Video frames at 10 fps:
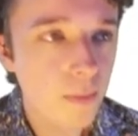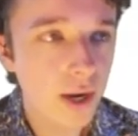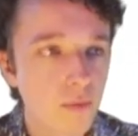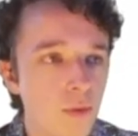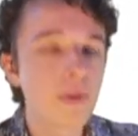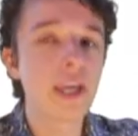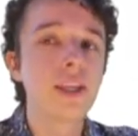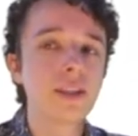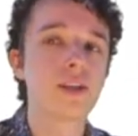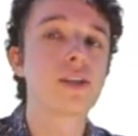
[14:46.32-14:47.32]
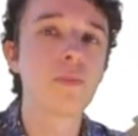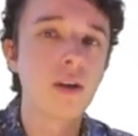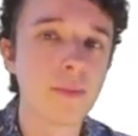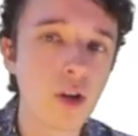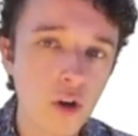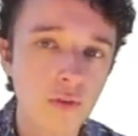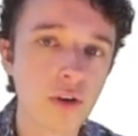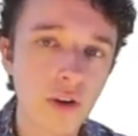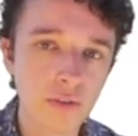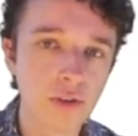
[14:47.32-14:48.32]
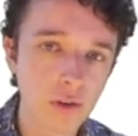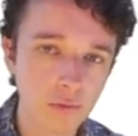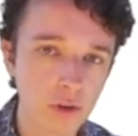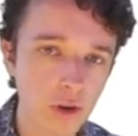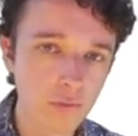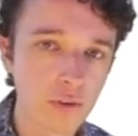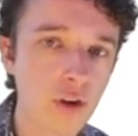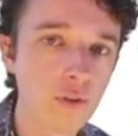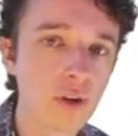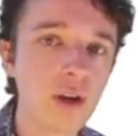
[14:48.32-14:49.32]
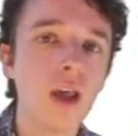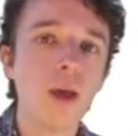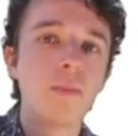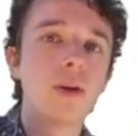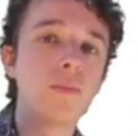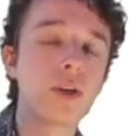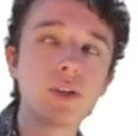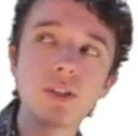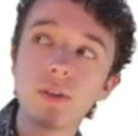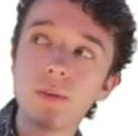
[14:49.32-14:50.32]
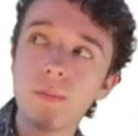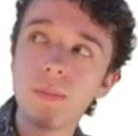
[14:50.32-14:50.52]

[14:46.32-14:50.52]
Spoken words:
by repeating the experiment over and over and over and over and over. But because